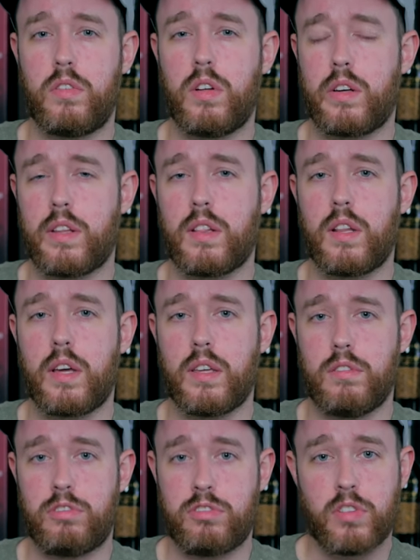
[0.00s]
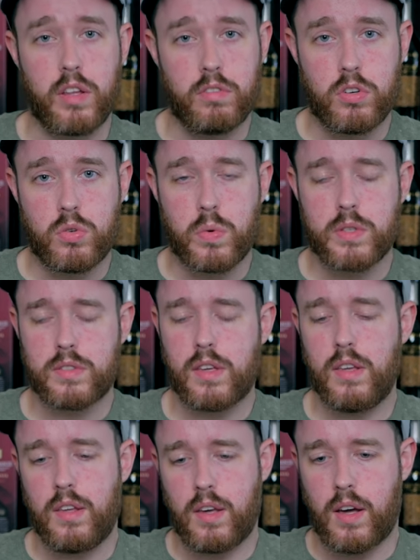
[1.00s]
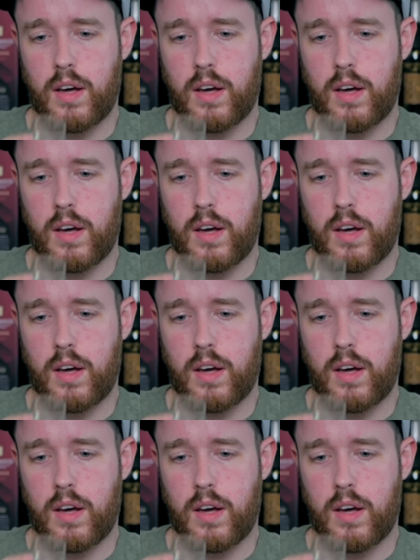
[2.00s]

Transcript: really light flavored whiskey.